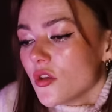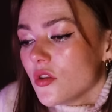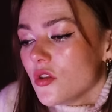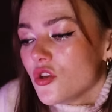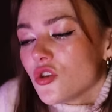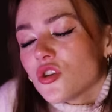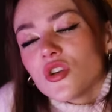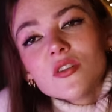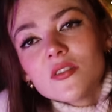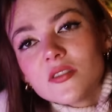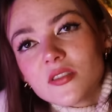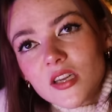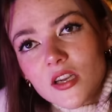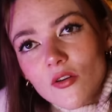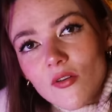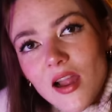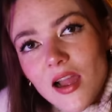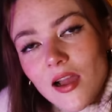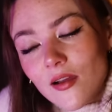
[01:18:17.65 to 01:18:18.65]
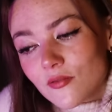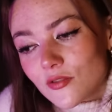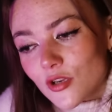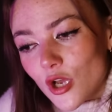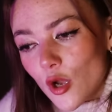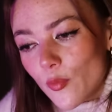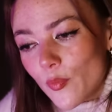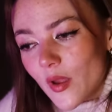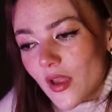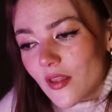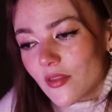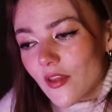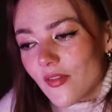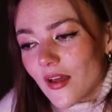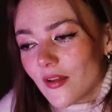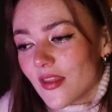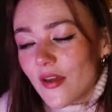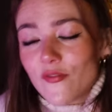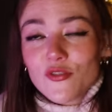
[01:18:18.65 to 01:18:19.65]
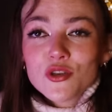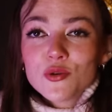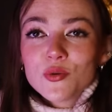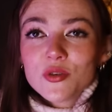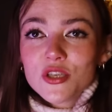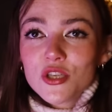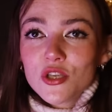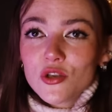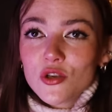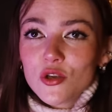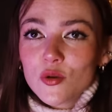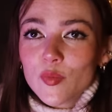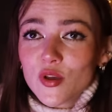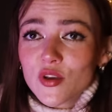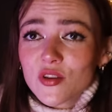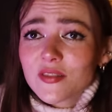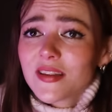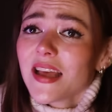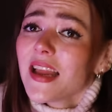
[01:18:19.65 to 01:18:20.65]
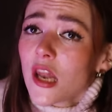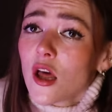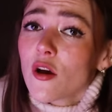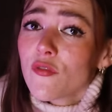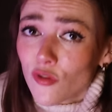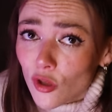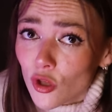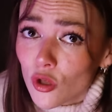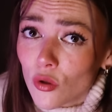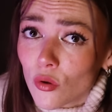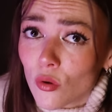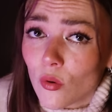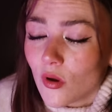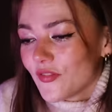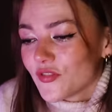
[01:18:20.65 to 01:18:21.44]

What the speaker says: you shouldn't stick around hoping that they'll never do it to you because they love you.